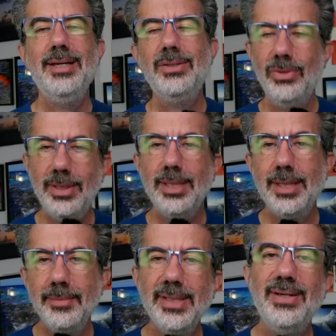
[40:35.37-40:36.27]
you can
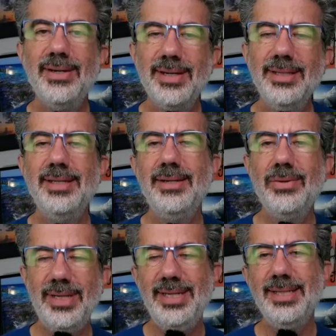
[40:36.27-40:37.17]
come along on the
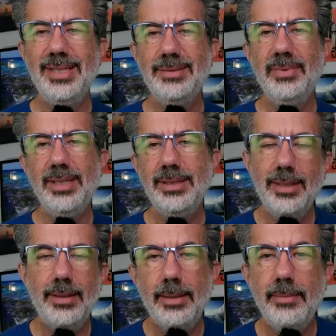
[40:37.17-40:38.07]
Queen Elizabeth
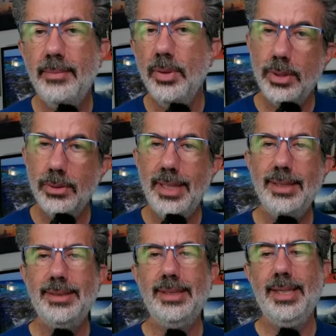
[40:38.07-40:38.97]
and maybe we'll go
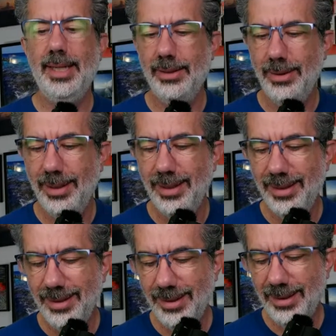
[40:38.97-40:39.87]
dancing together.
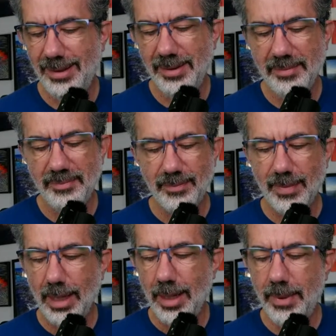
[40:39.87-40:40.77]
But
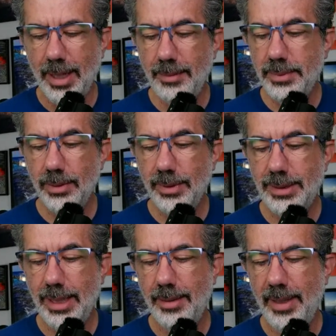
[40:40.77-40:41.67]
I'm so
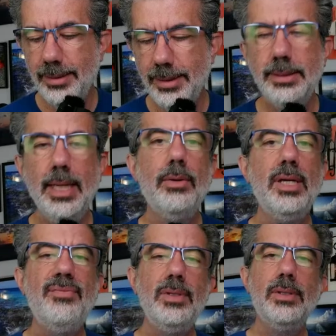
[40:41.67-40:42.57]
excited about this. Now,
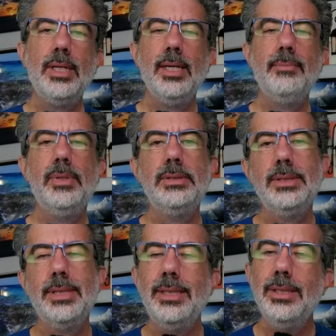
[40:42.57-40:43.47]
if you're a kind of person
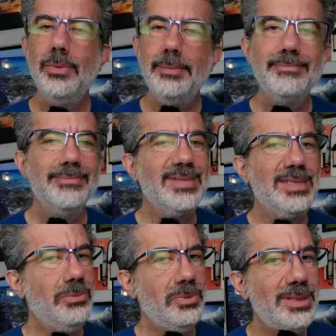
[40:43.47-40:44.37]
who's like, you know what,
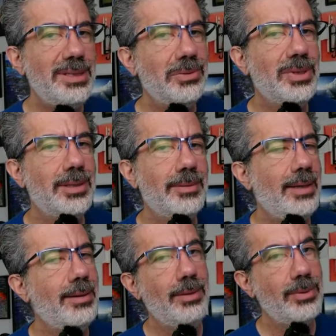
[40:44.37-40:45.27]
really don't want
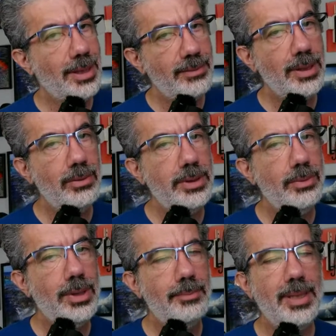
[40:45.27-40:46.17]
to, I would love to go with you,
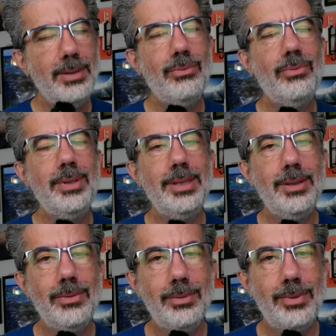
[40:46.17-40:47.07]
Walt, but I really
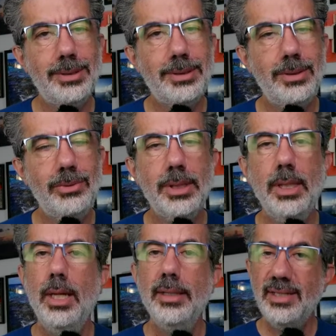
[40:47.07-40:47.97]
don't want to wear a suit.
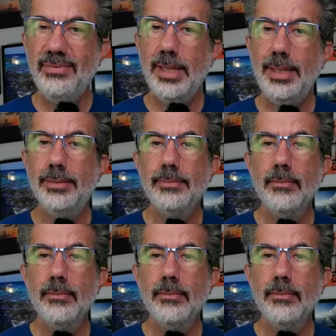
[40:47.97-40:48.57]
That's fine.